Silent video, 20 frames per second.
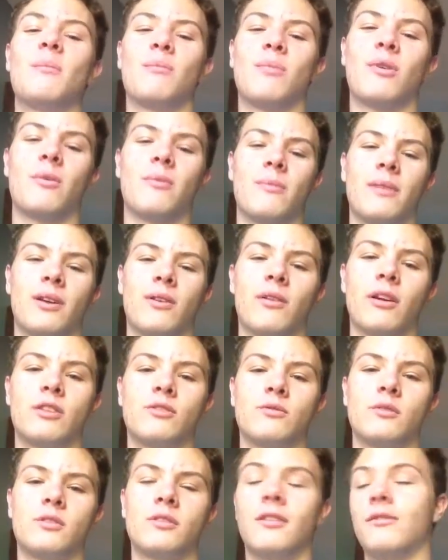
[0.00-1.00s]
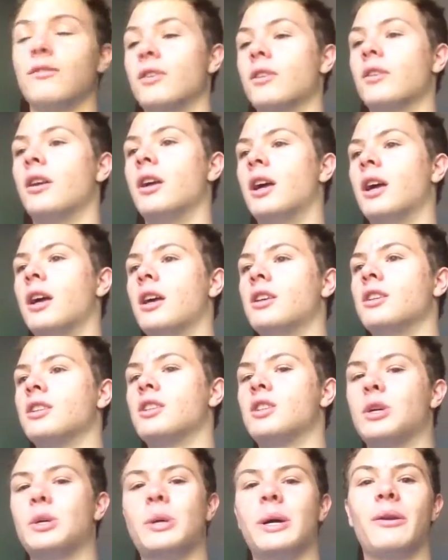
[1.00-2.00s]
Probably my grades will suffer.
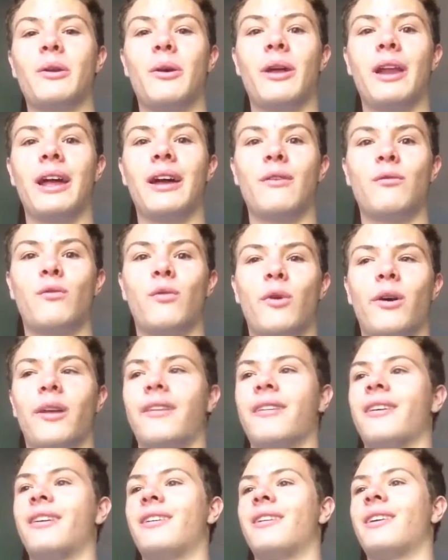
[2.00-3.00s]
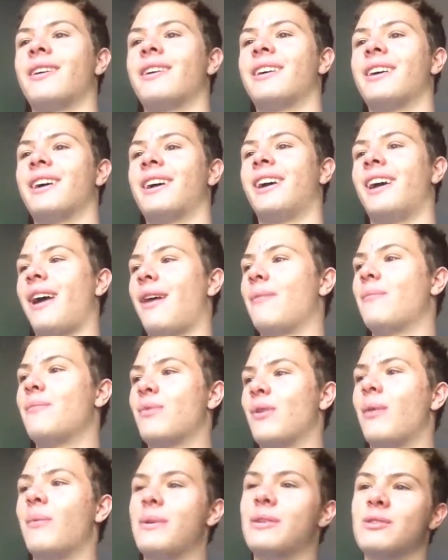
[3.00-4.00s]
So I don't have one. I'd
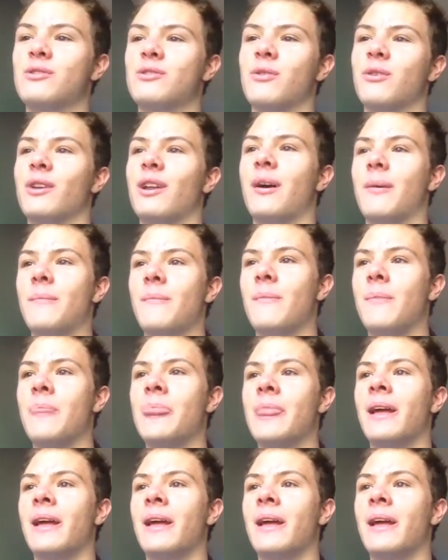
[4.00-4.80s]
probably screw it up.